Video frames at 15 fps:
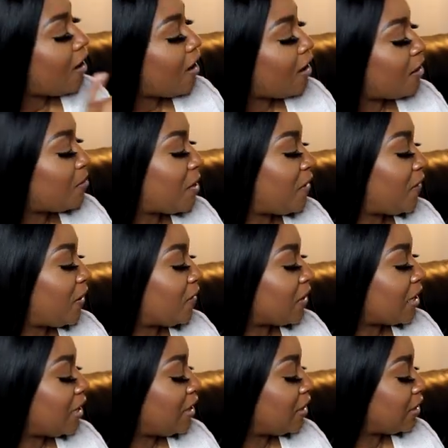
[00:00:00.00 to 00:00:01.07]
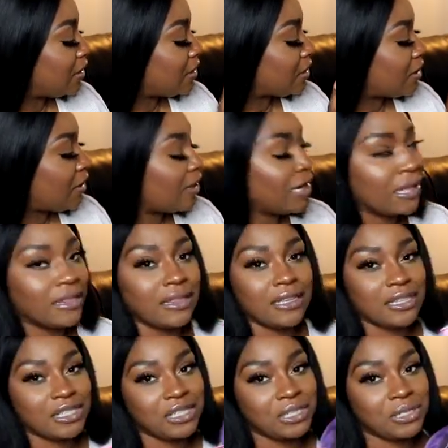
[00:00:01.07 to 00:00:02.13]
All of my favorite colors are in
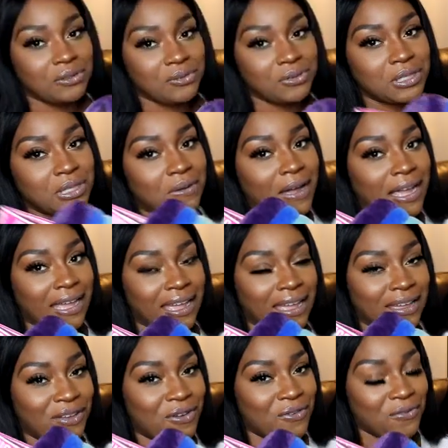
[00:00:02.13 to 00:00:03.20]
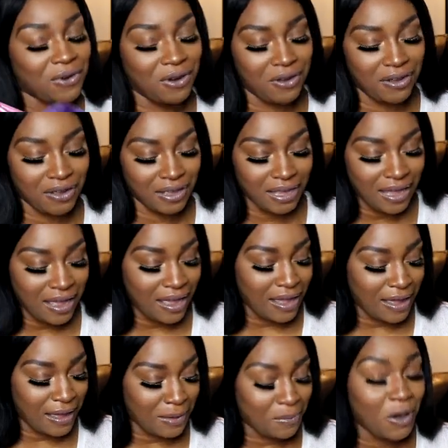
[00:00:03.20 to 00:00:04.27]
this shoe, so I can't go wrong.
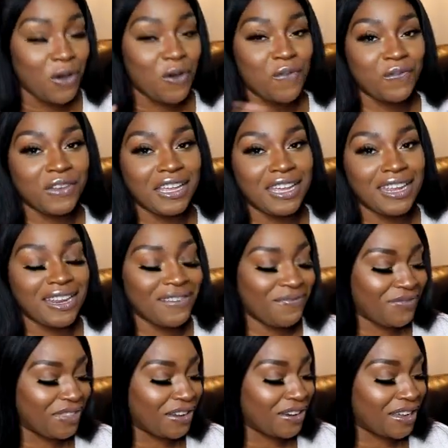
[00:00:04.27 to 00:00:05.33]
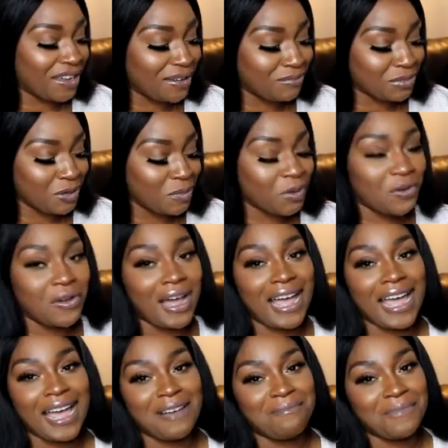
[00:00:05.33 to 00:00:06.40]
Hopefully they're comfortable. I
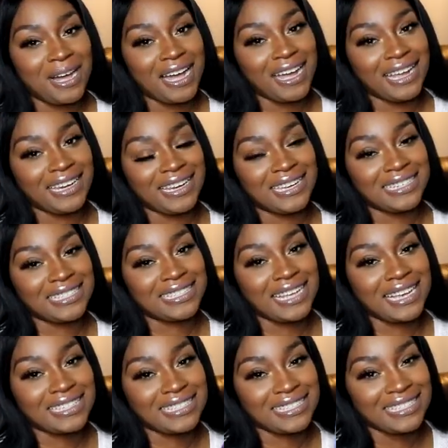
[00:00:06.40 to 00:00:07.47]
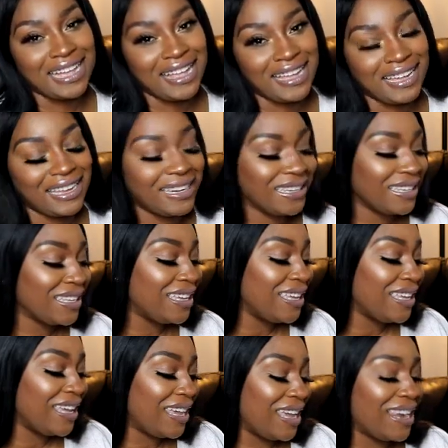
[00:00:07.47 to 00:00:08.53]
have mine in a size 9,
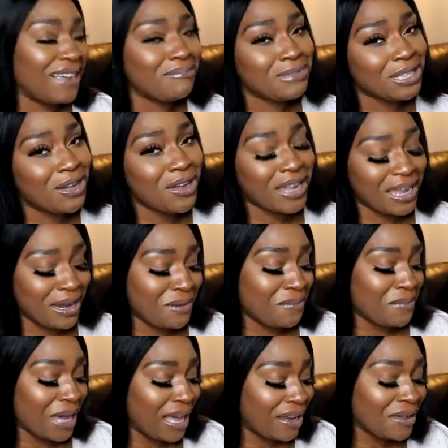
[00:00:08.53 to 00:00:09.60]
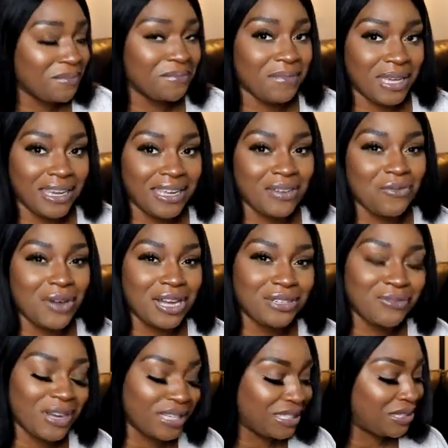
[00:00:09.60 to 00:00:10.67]
and I'm talking a mile a minute. Why do
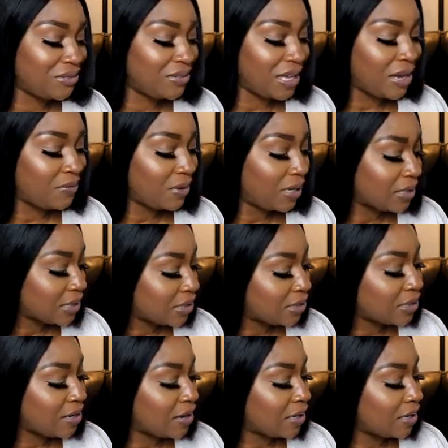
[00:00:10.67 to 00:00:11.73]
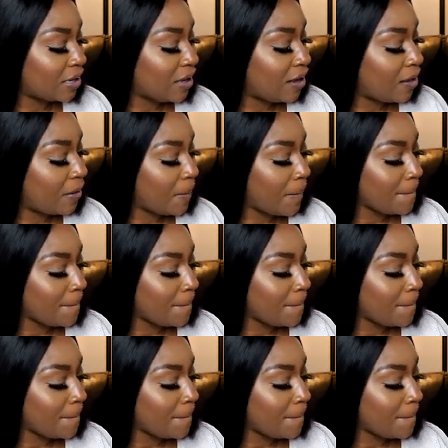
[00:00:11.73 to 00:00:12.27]
I do that when I start talking to y'all?